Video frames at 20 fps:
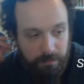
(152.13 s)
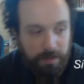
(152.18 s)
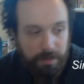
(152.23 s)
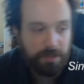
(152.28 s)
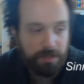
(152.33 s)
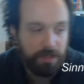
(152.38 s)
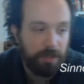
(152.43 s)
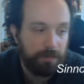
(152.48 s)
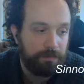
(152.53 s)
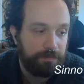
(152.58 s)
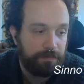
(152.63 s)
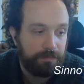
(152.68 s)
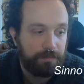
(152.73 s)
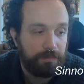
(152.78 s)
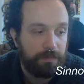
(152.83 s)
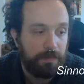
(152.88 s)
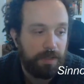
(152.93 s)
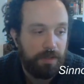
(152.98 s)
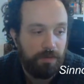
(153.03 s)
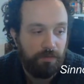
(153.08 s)
So
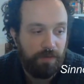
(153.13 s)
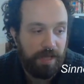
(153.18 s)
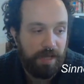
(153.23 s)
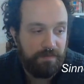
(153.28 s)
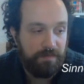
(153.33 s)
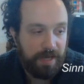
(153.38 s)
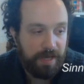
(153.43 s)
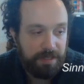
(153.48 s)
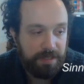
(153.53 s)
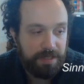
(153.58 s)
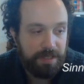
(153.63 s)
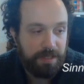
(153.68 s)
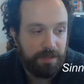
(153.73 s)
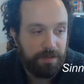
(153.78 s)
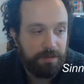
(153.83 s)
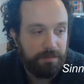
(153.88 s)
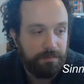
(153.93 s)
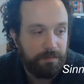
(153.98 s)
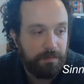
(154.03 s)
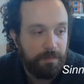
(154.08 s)
we have S here